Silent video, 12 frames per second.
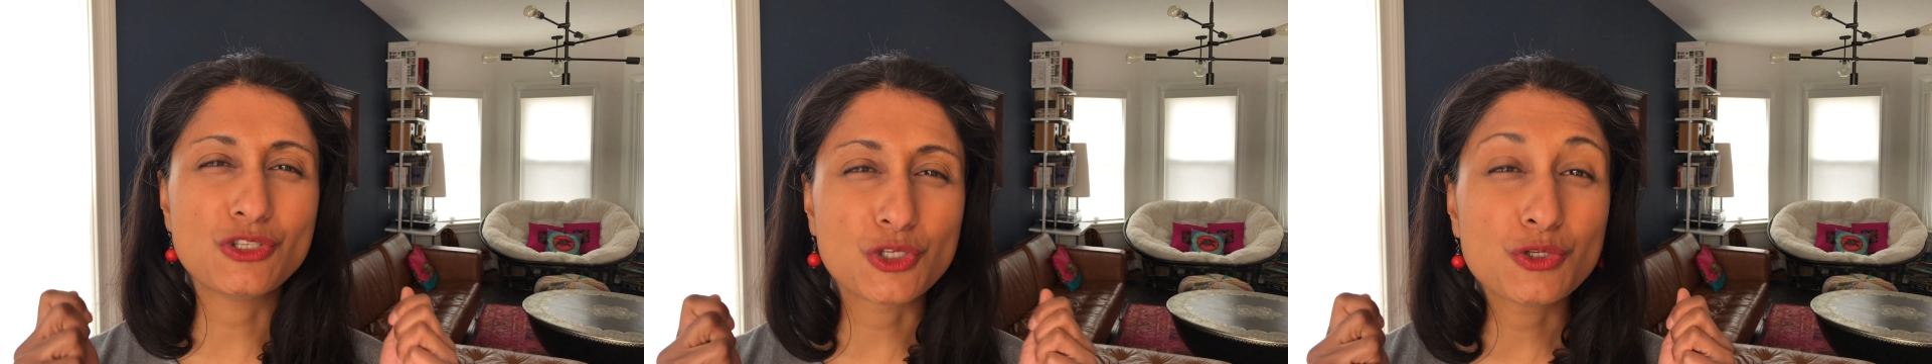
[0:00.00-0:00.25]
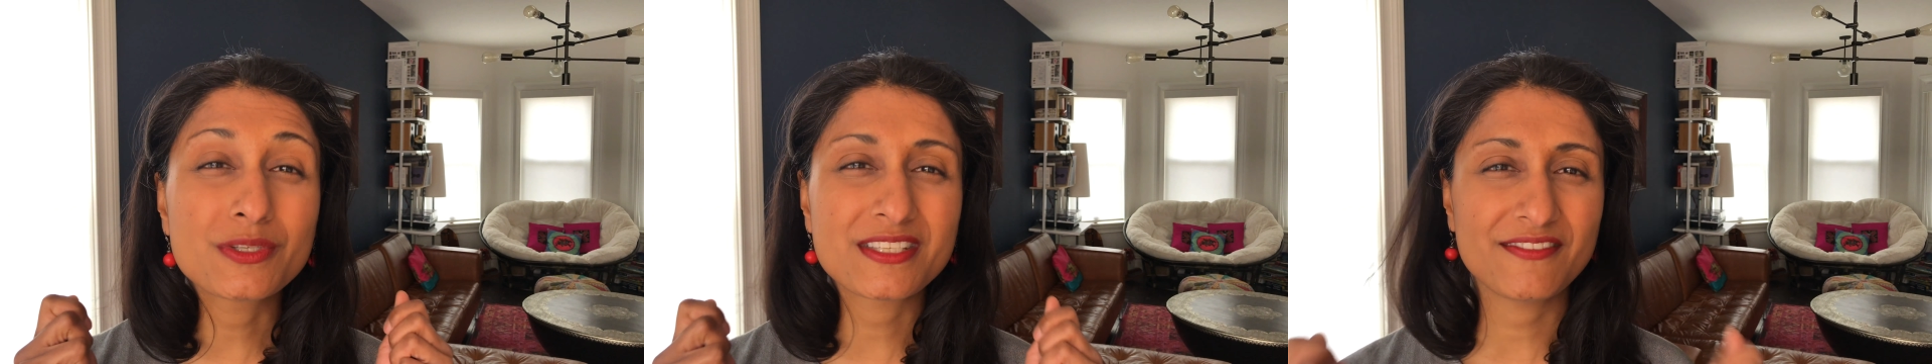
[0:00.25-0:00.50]

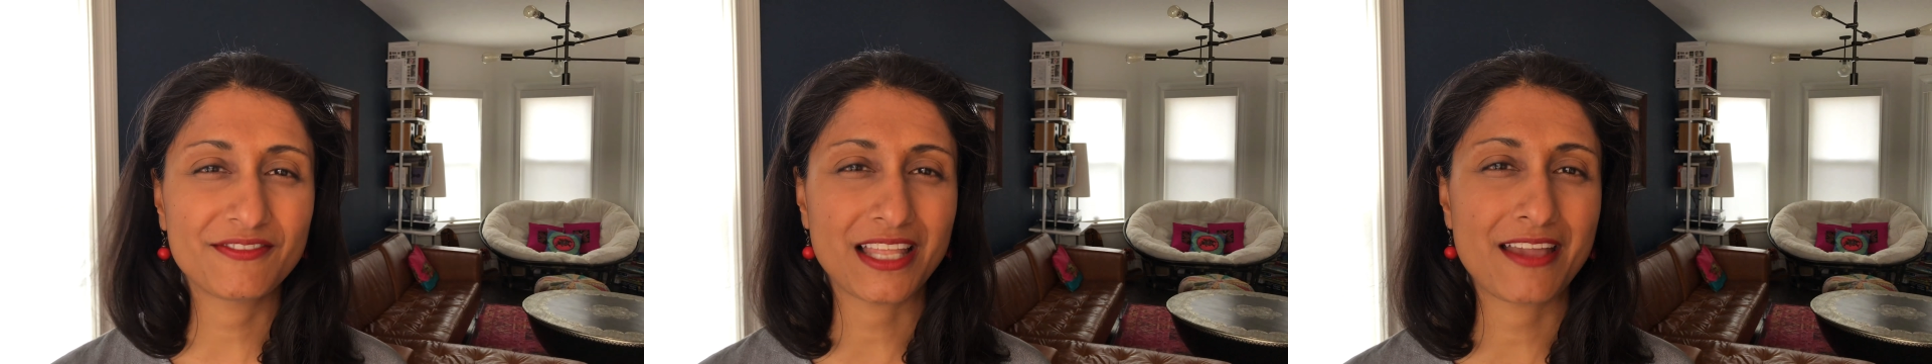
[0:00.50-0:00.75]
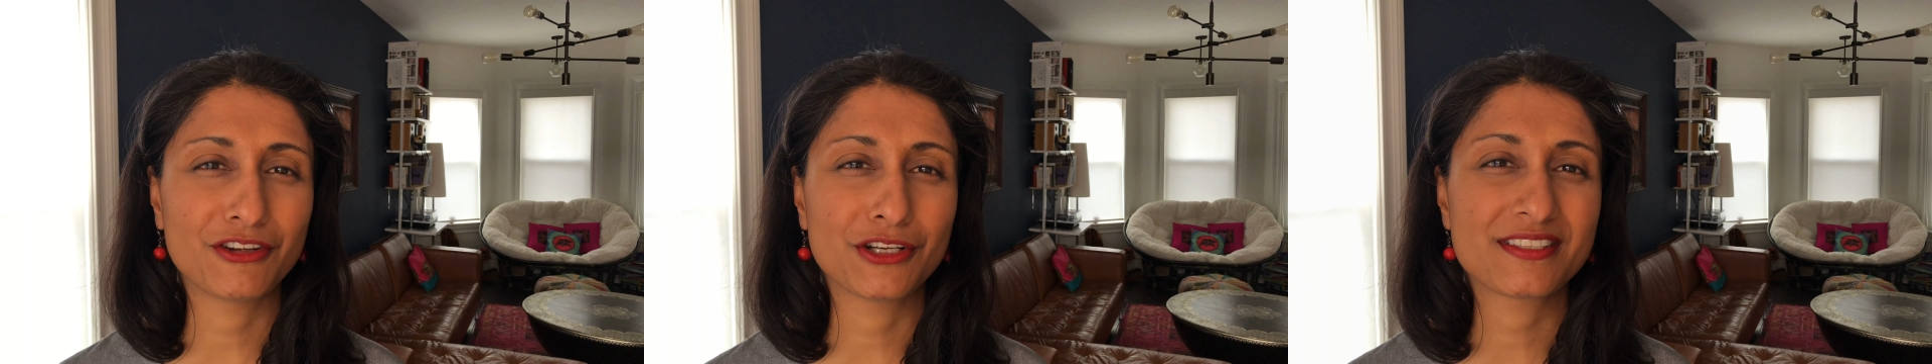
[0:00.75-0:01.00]
juicy
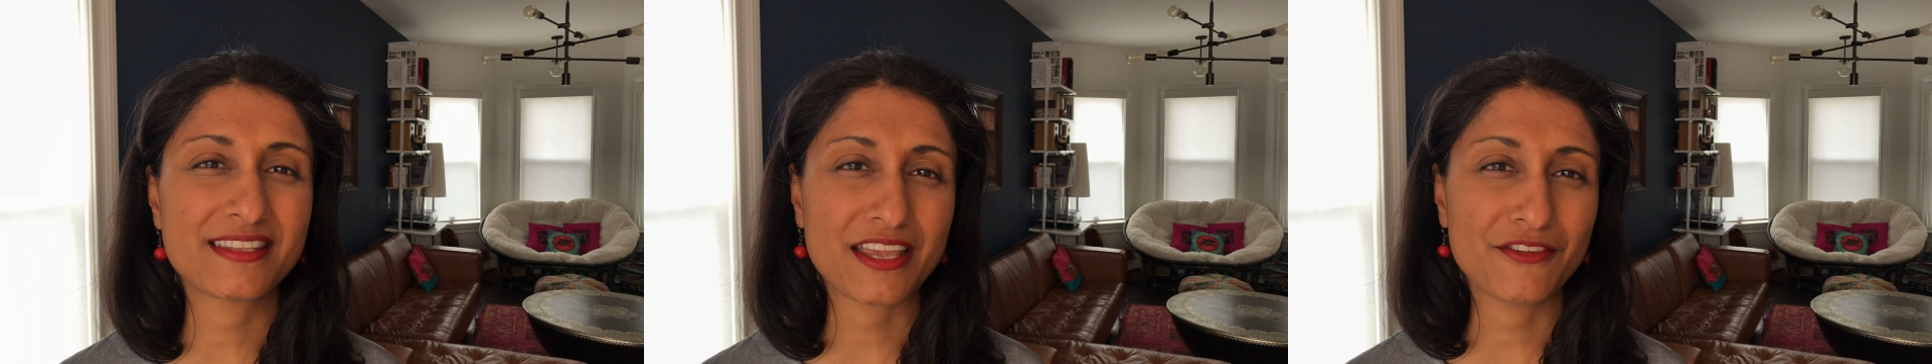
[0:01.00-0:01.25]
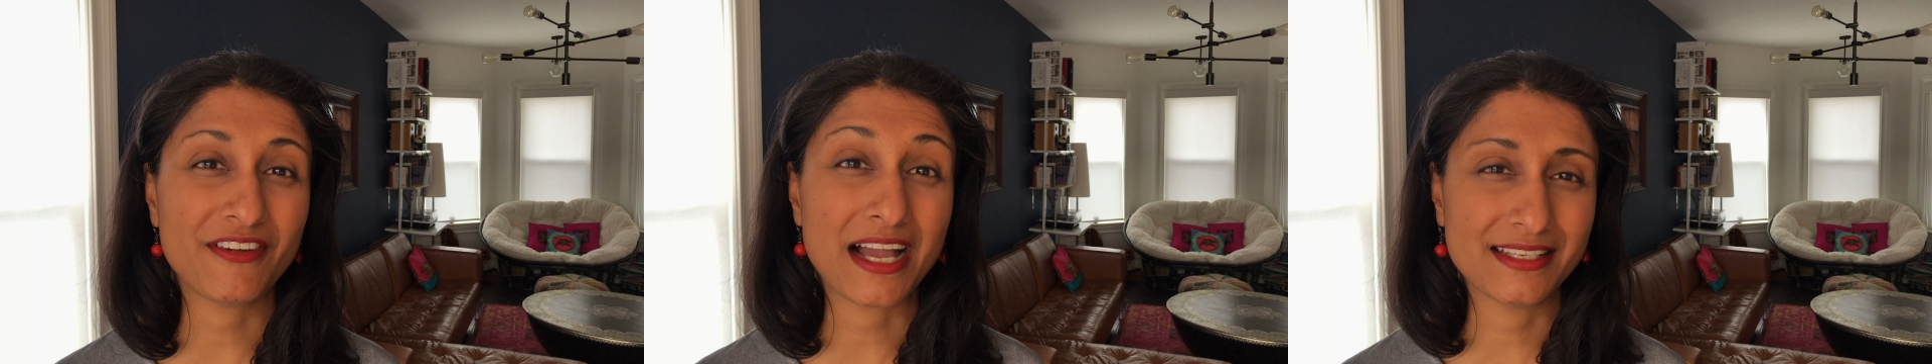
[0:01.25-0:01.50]
flavors
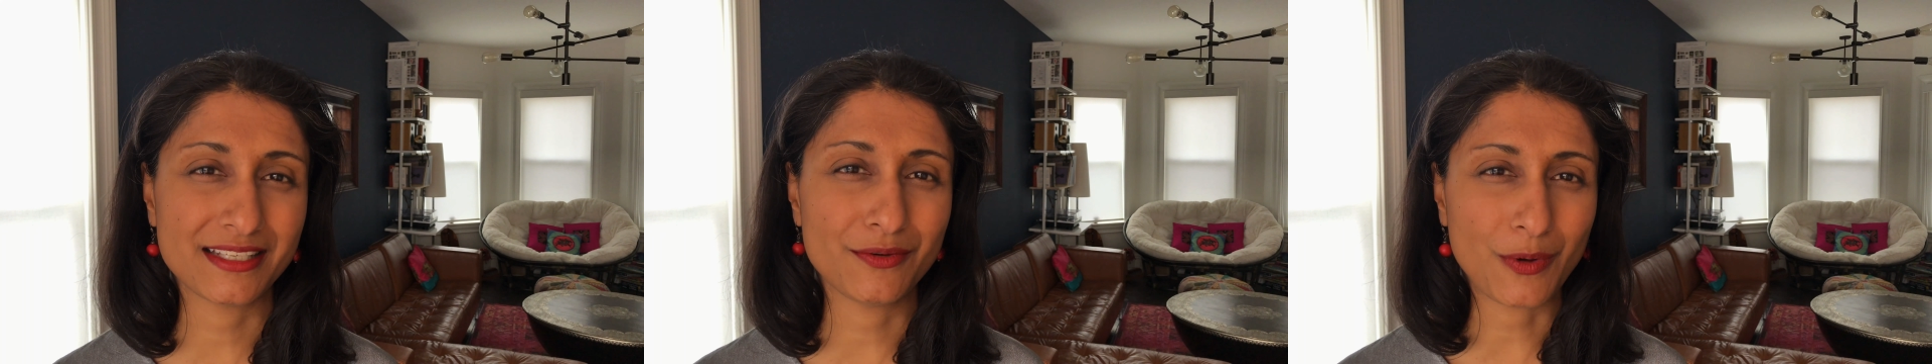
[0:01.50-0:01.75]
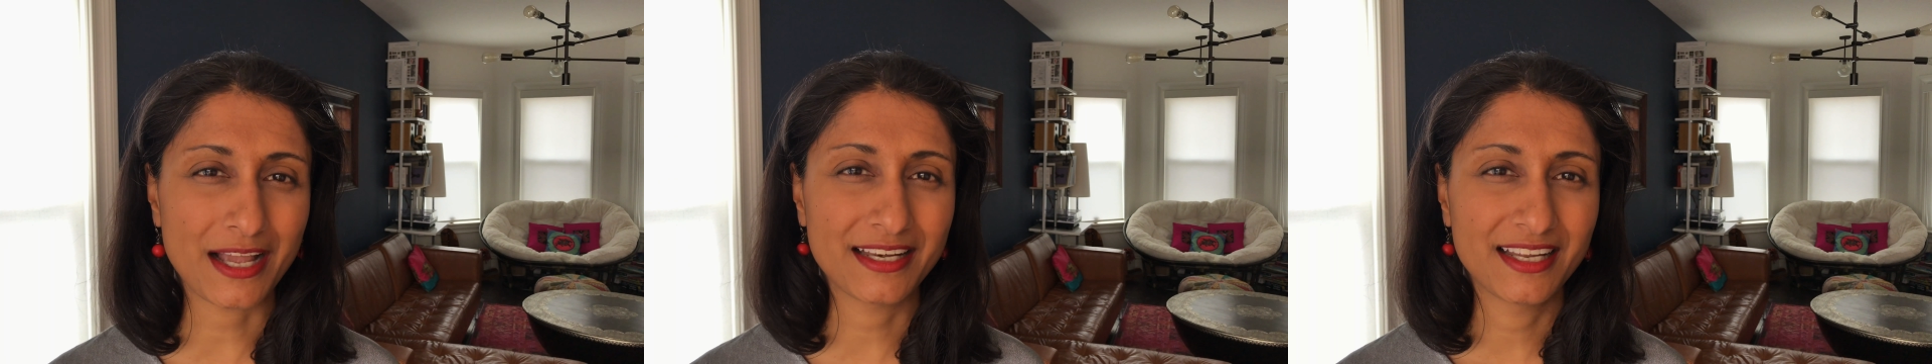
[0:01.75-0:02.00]
that you find
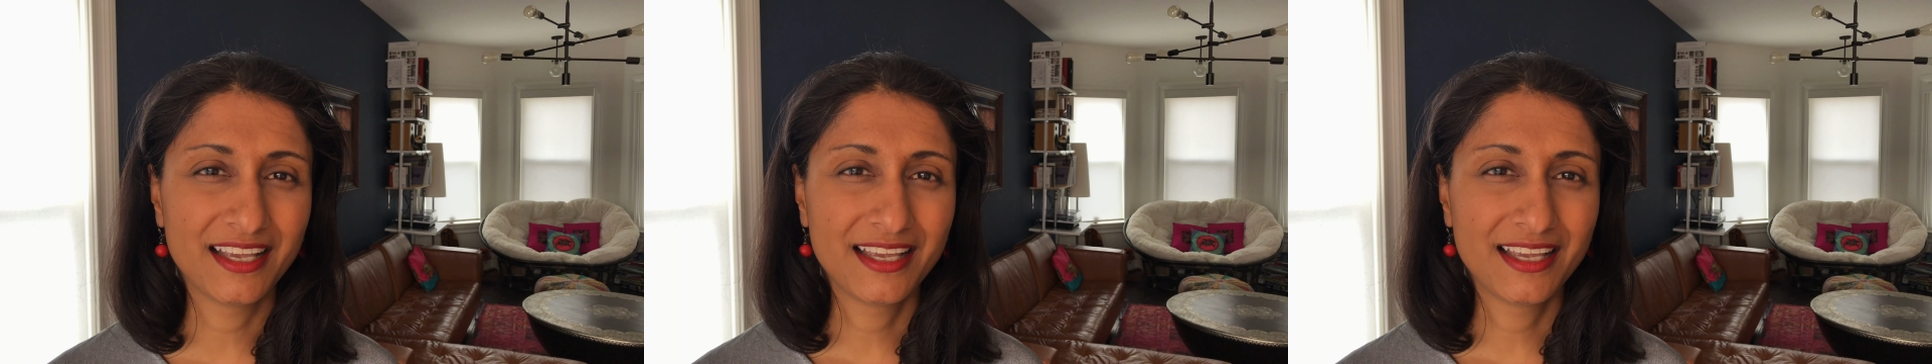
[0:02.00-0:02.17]
in wine.